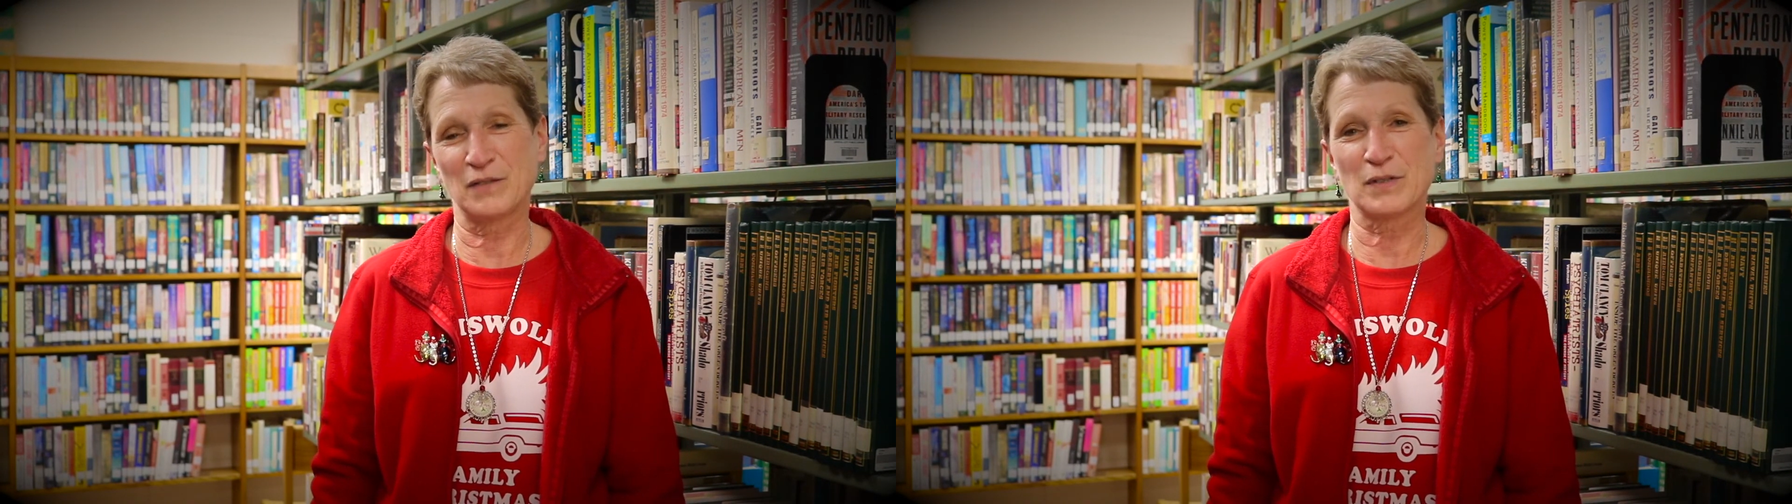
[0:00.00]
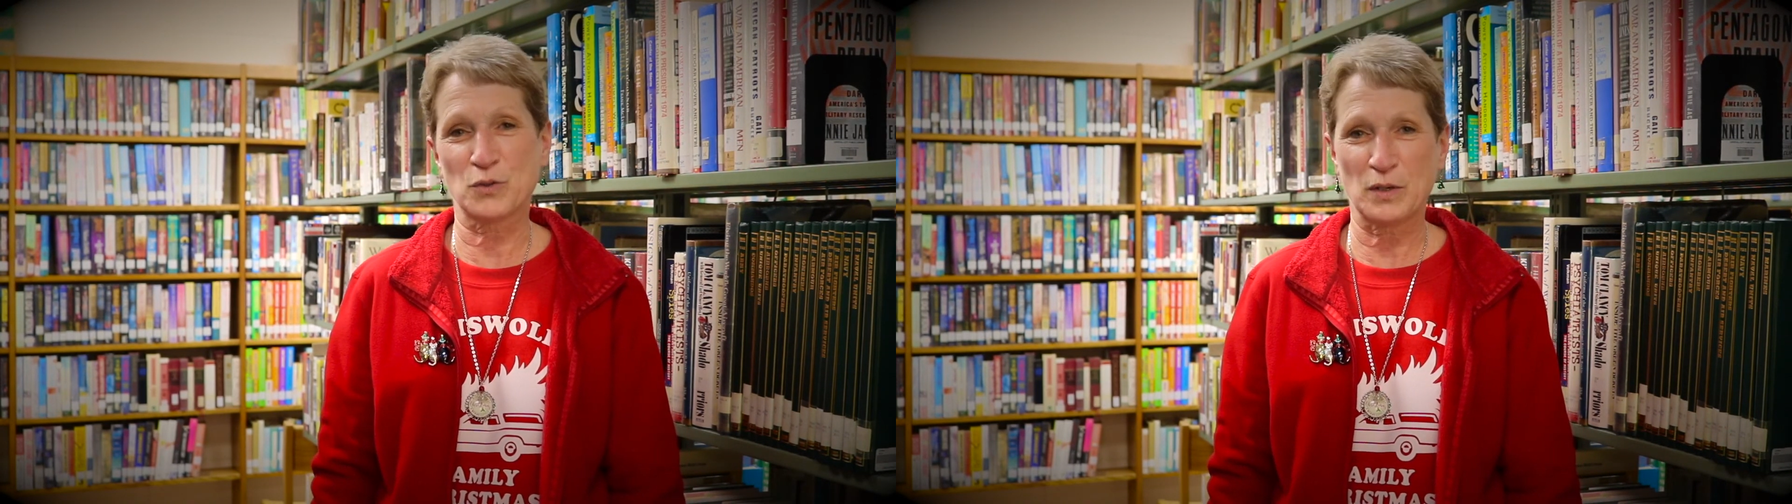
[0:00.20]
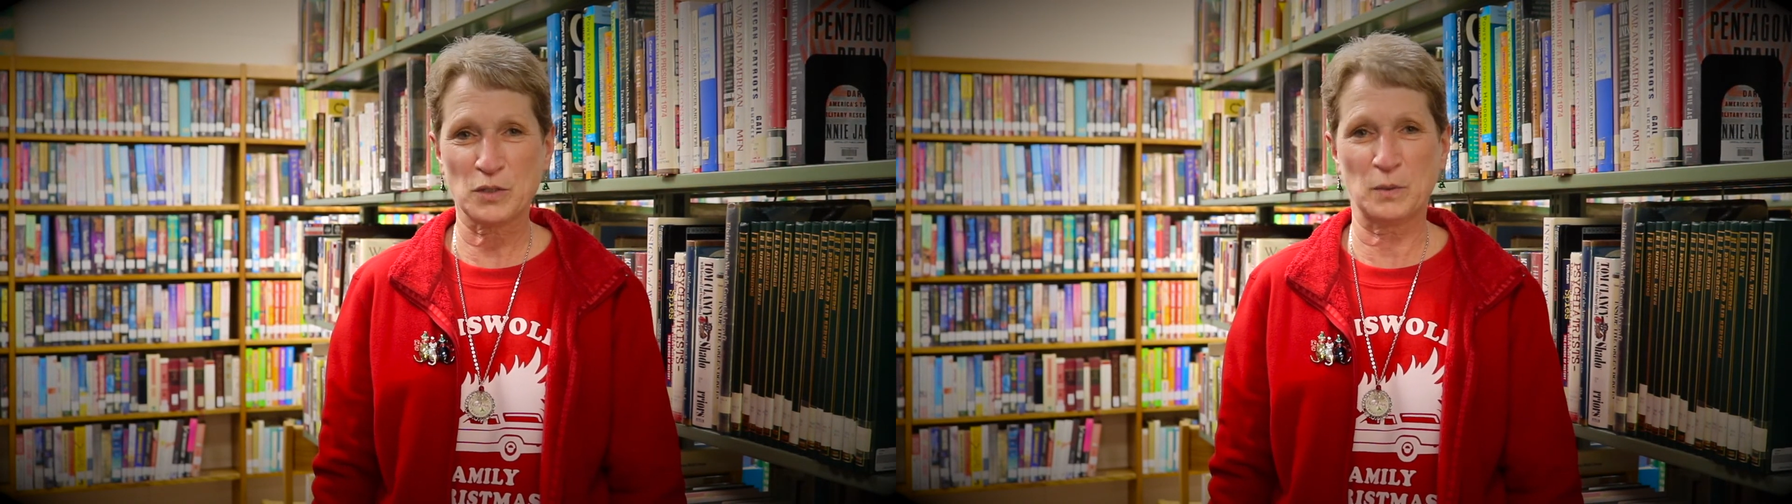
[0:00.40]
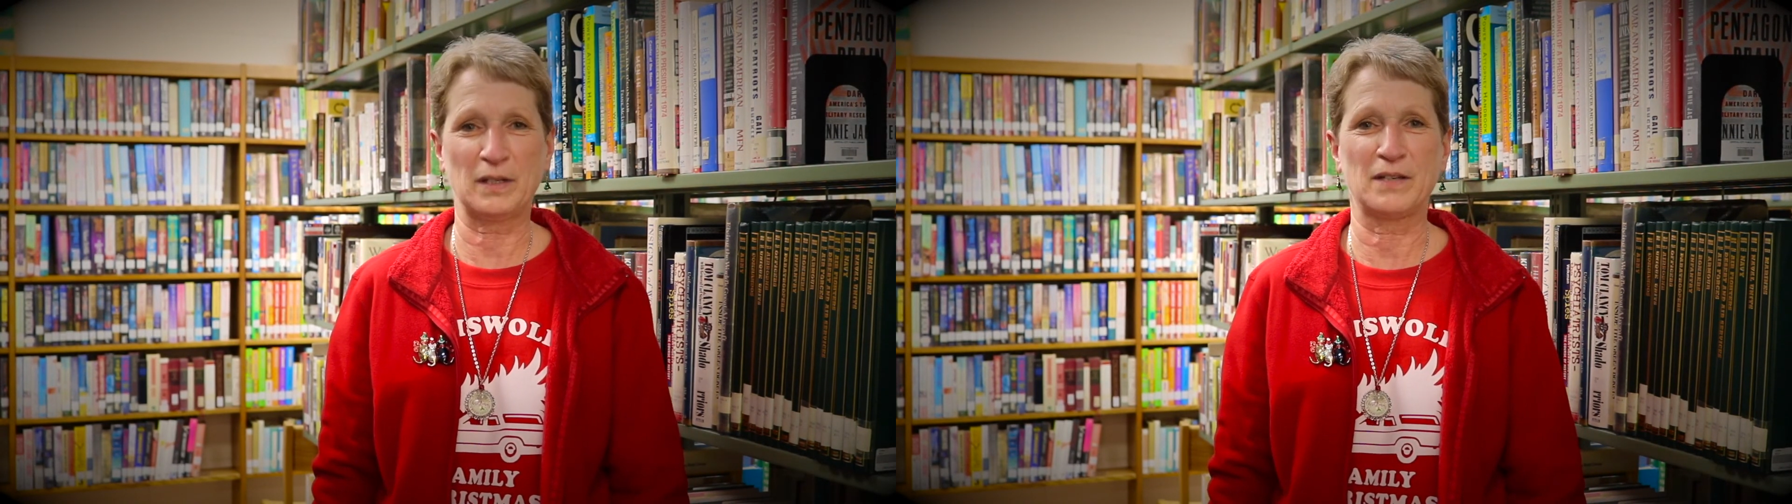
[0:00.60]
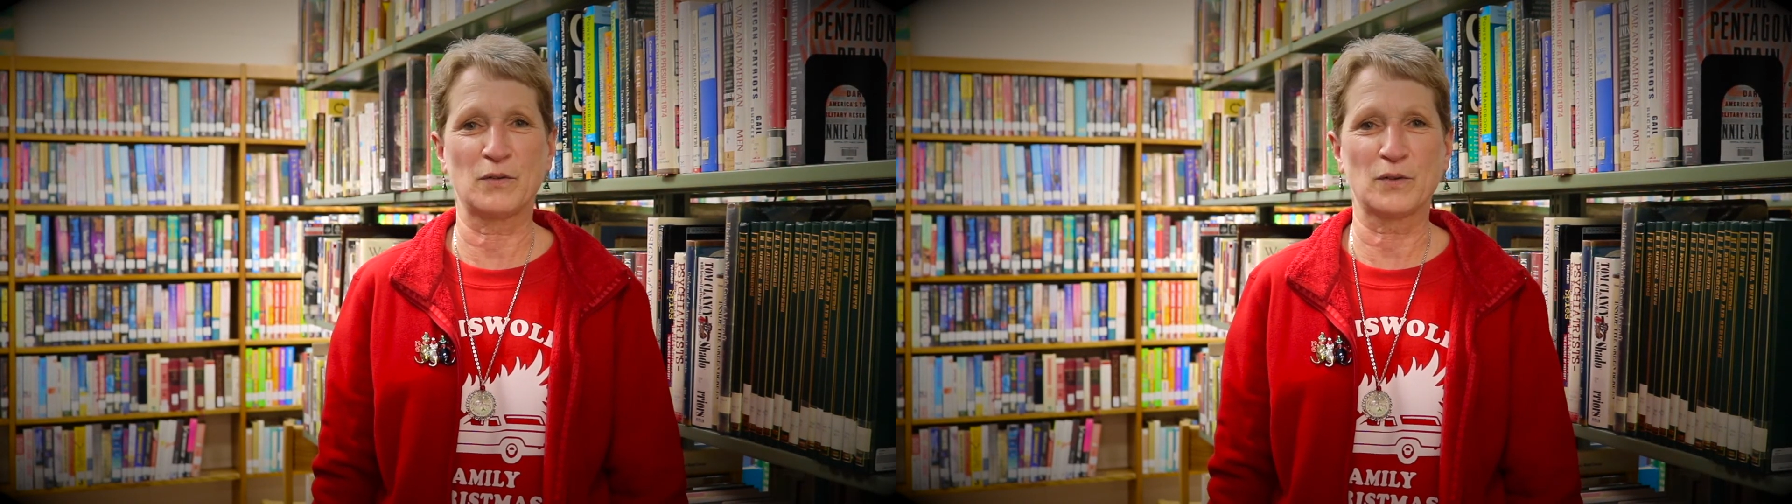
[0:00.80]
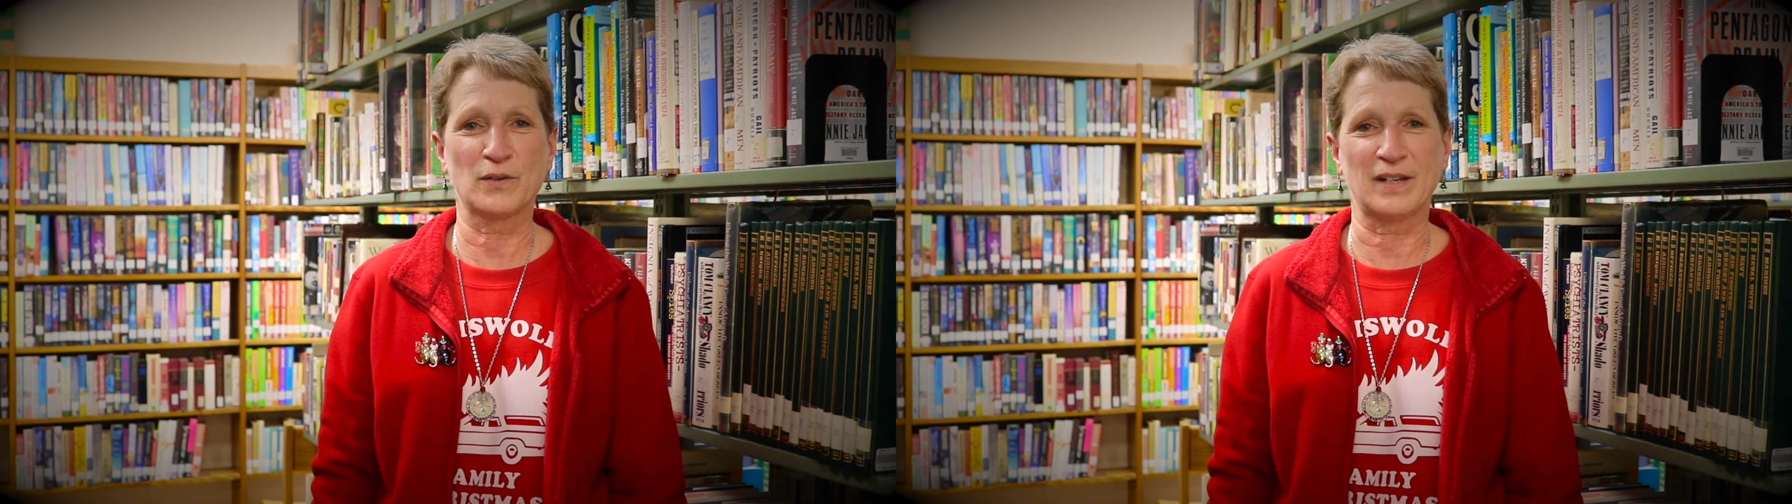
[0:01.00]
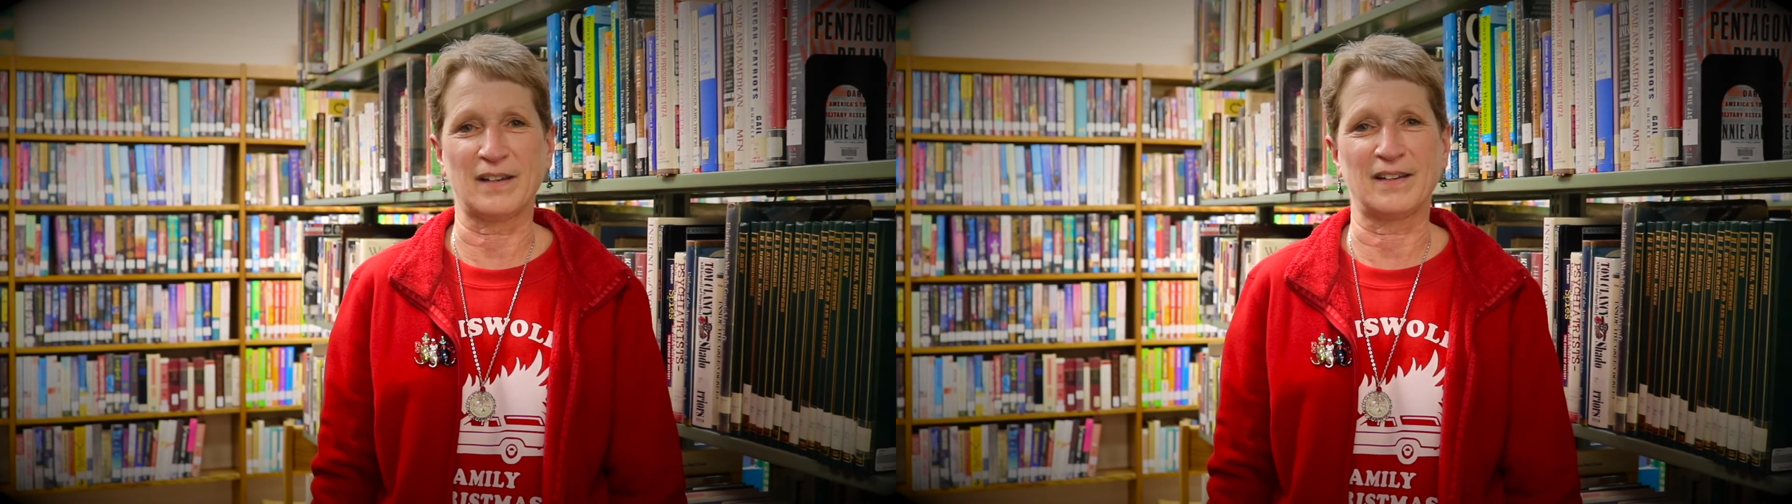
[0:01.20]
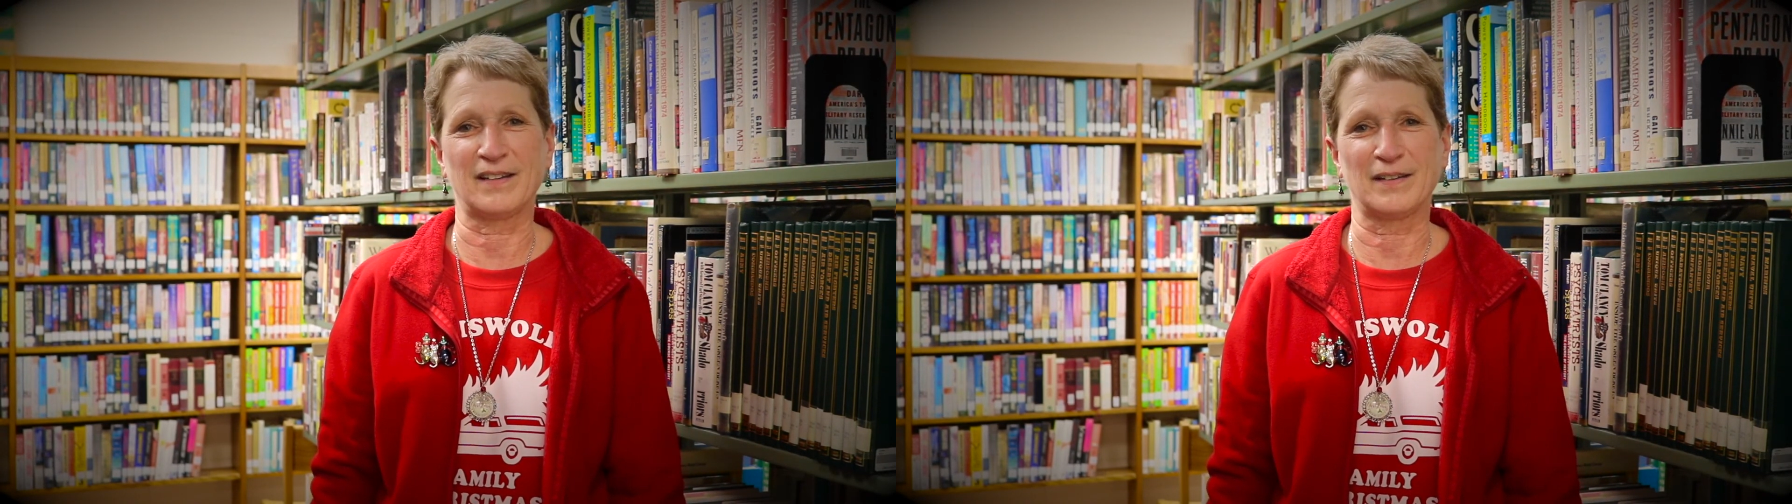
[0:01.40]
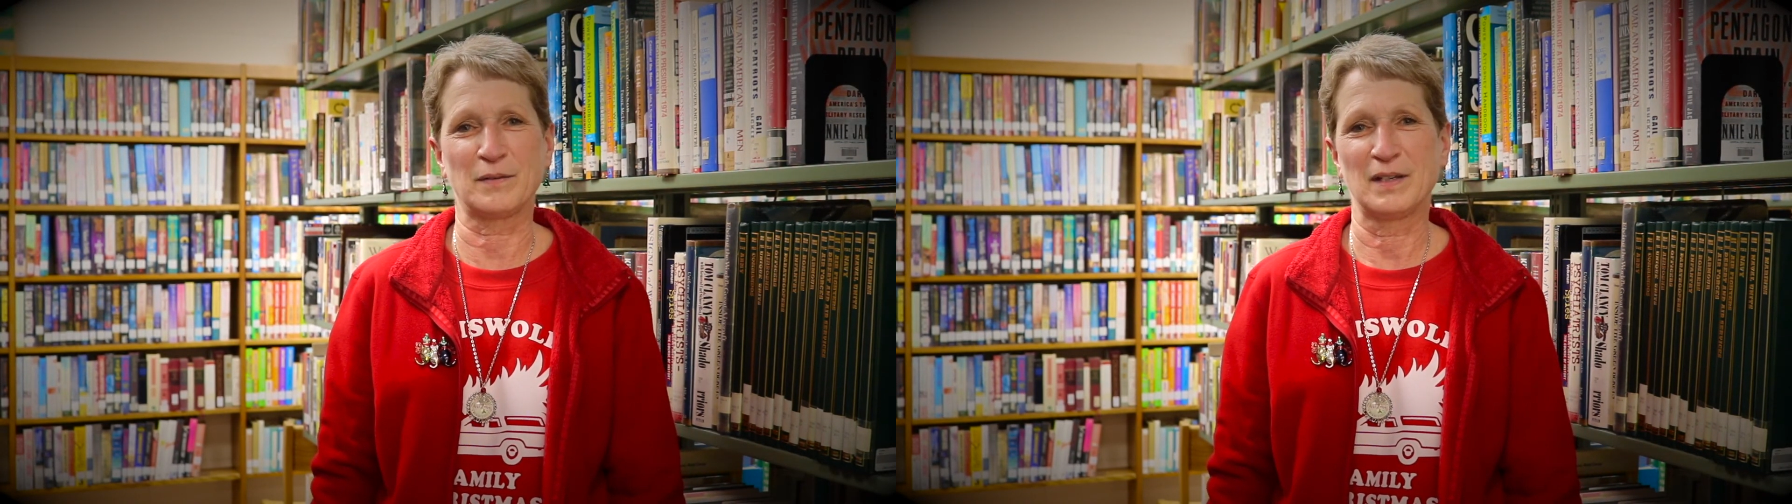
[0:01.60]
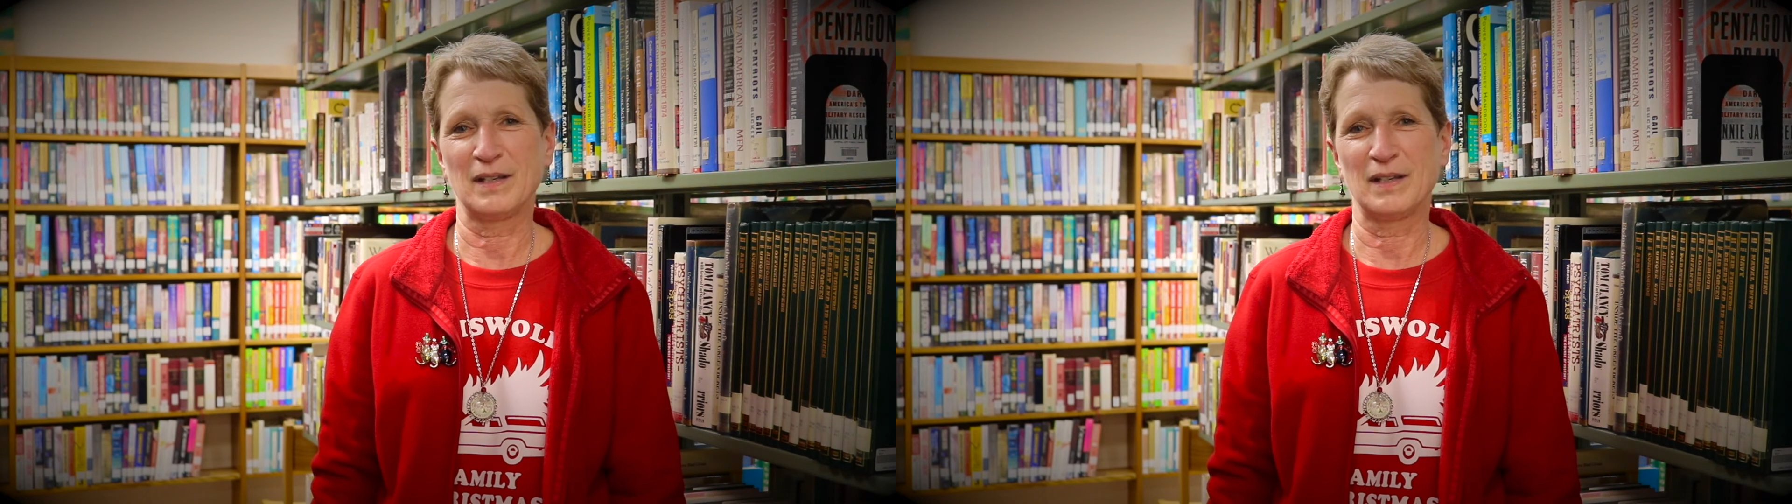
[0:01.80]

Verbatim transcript: of a stress reliever and